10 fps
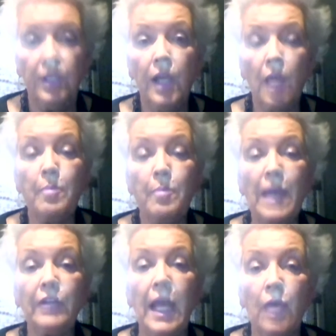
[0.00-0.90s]
about
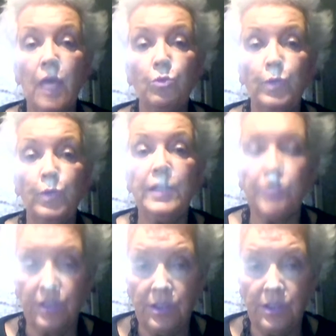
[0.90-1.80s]
how
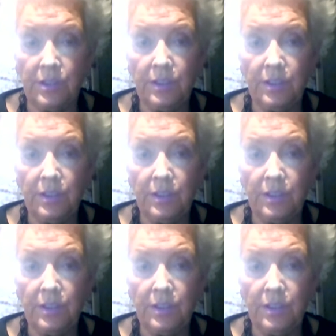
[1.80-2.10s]
regions